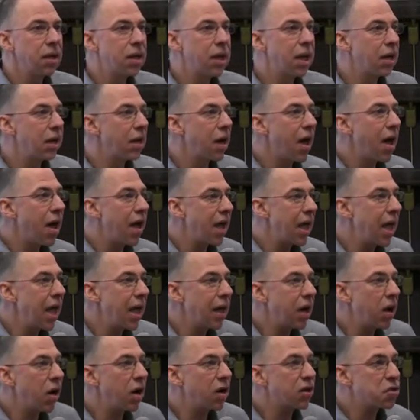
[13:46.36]

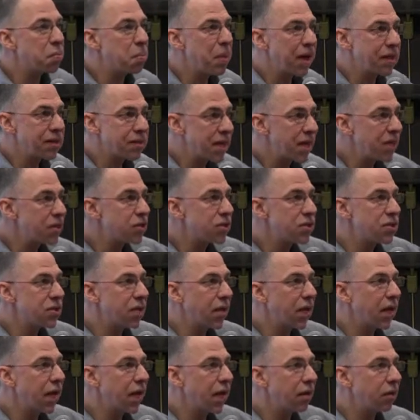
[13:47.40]
And our expectations
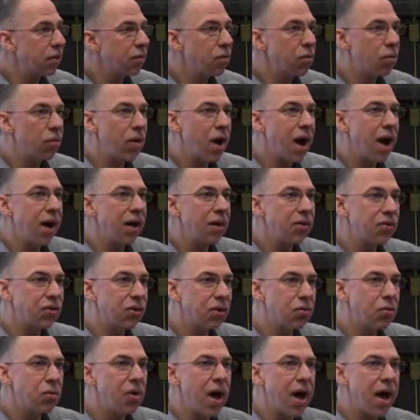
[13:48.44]
again rise,
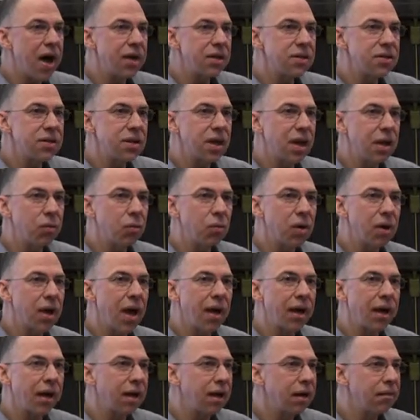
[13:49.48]
and we're
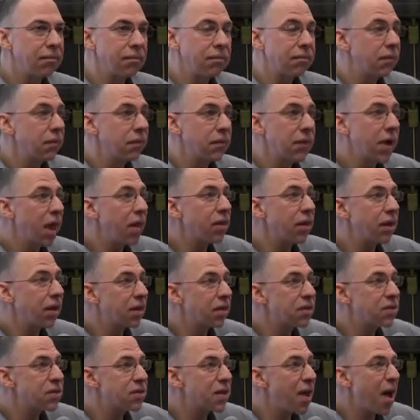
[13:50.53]
like, nothing
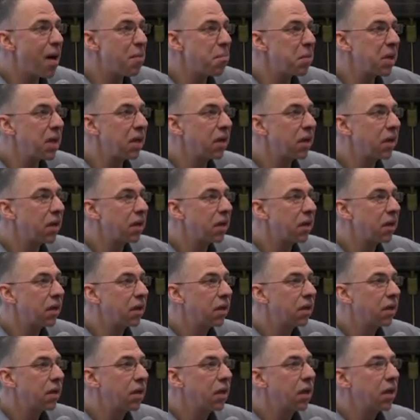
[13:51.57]
can stop me.
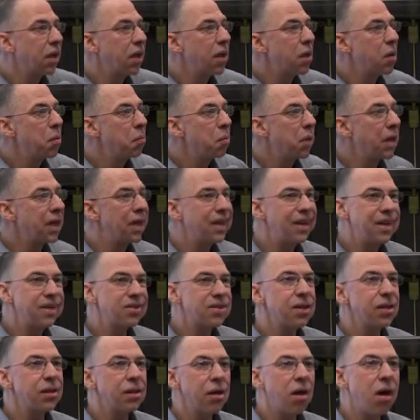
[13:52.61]
But it
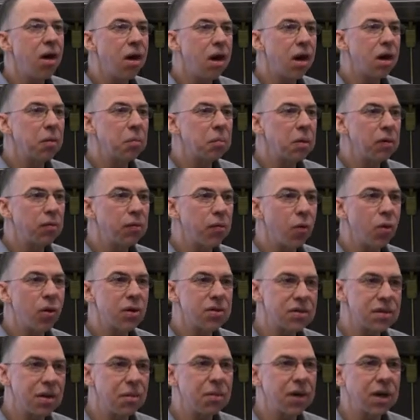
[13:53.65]
isn't long before
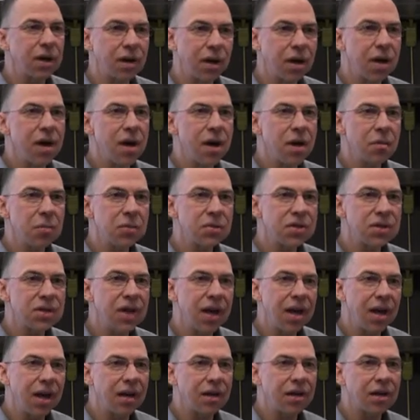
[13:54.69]
something comes
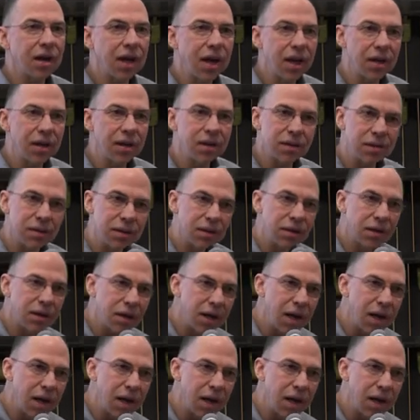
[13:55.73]
and